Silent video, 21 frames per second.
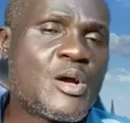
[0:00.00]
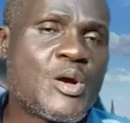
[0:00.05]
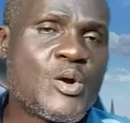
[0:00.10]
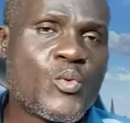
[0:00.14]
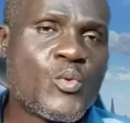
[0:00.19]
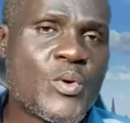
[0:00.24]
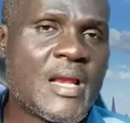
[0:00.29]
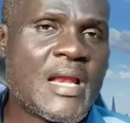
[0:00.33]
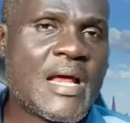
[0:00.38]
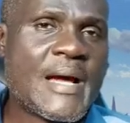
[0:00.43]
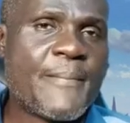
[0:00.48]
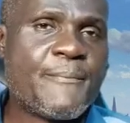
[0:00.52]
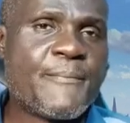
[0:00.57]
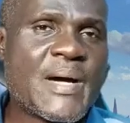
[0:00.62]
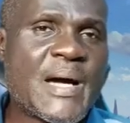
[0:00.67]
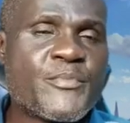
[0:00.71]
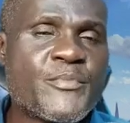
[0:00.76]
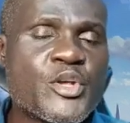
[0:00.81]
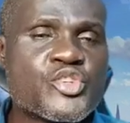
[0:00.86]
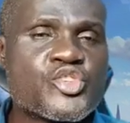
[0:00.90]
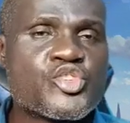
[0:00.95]
Well, I'm
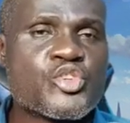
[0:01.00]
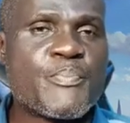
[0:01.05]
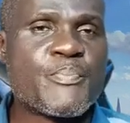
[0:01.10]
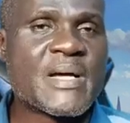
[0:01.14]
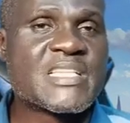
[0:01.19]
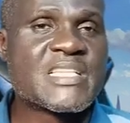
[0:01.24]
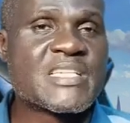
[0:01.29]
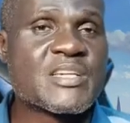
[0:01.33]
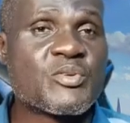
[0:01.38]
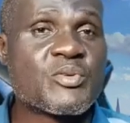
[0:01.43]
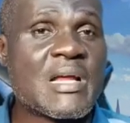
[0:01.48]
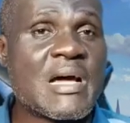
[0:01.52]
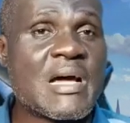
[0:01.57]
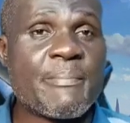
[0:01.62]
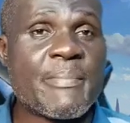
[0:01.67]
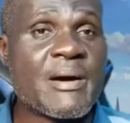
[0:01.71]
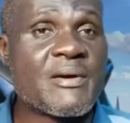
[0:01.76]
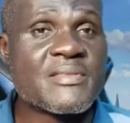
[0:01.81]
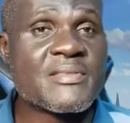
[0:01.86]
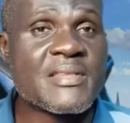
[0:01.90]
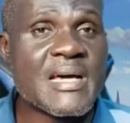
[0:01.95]
not so particular
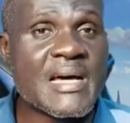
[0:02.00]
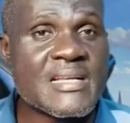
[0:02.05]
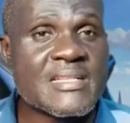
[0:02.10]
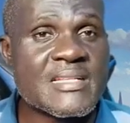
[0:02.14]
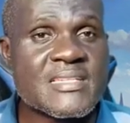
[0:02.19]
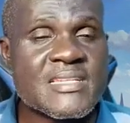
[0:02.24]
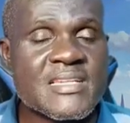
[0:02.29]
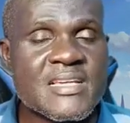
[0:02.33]
about that,